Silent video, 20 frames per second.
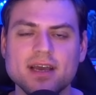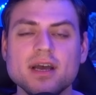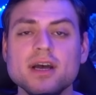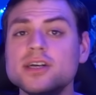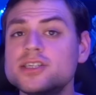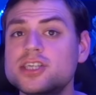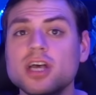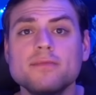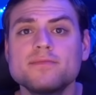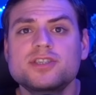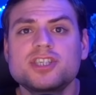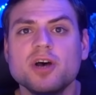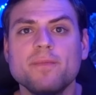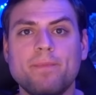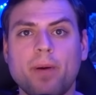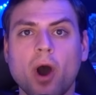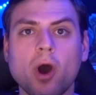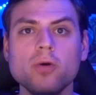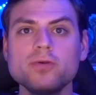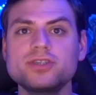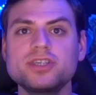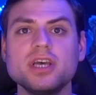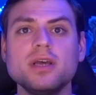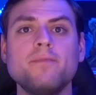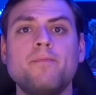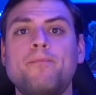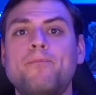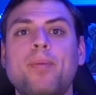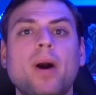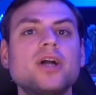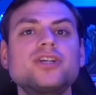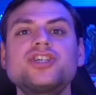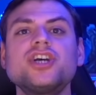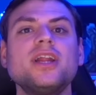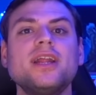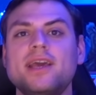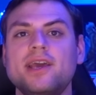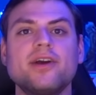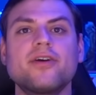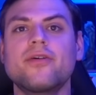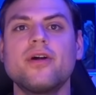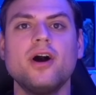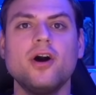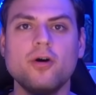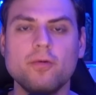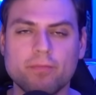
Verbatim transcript: some supposed budget hero